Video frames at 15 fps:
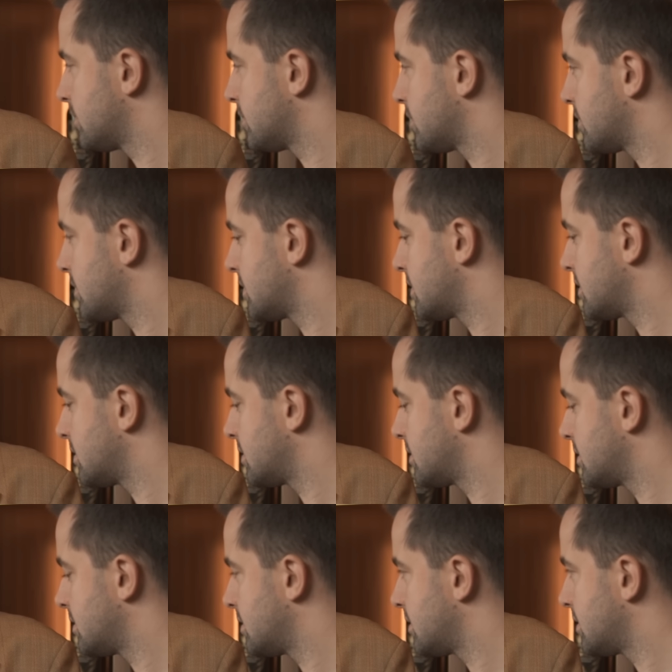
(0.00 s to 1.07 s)

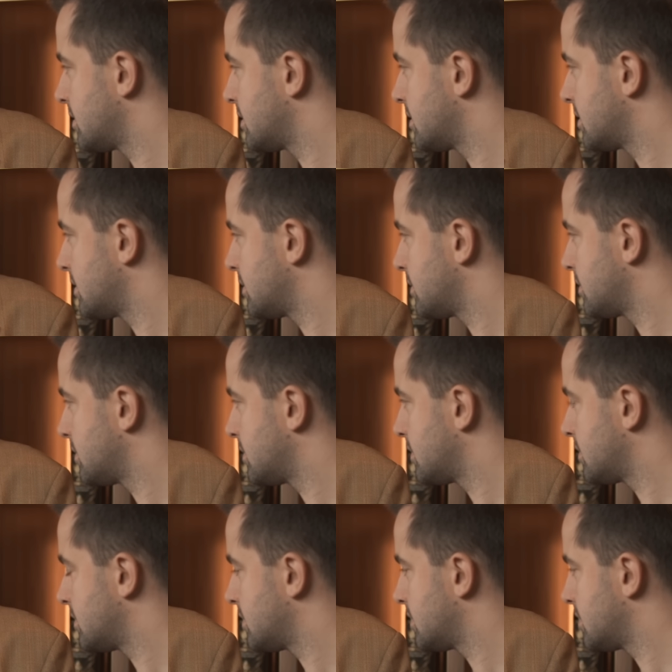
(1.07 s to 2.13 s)

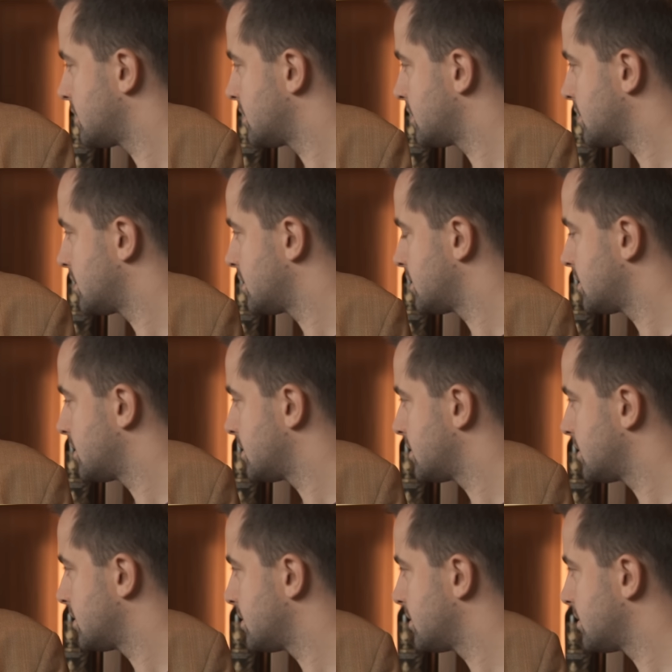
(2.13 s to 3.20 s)

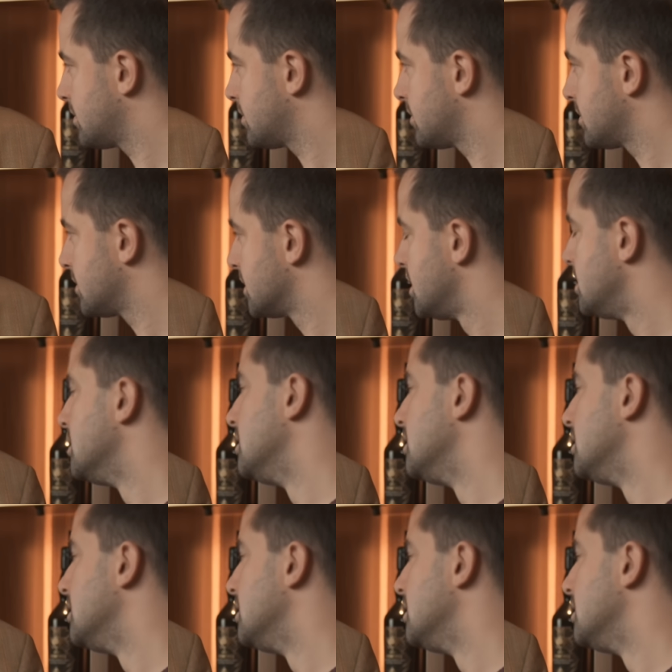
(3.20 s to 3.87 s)
No words are spoken by the person on screen.